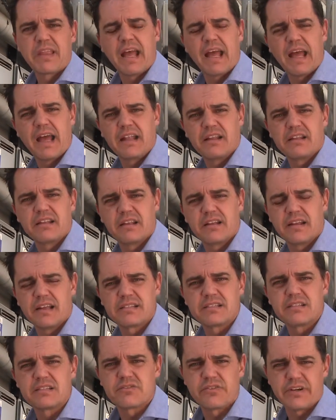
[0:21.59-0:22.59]
and the
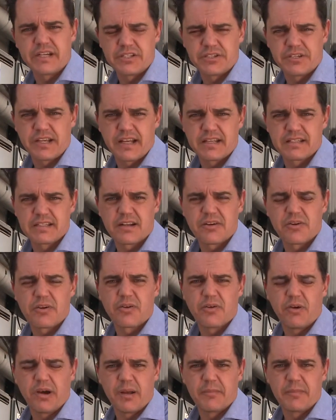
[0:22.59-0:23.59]
necessary checks and
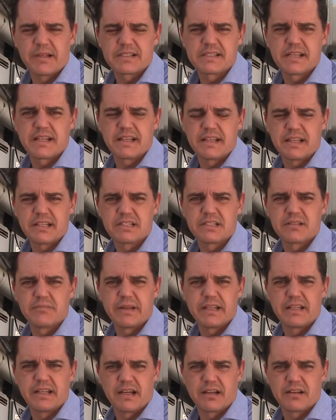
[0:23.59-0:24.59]
requirements that needs to
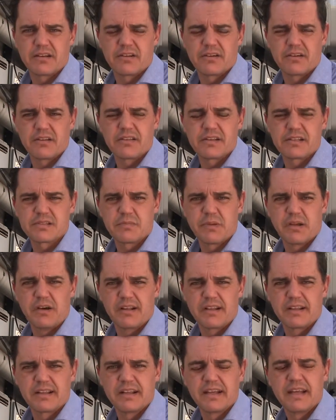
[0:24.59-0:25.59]
be done on this plant.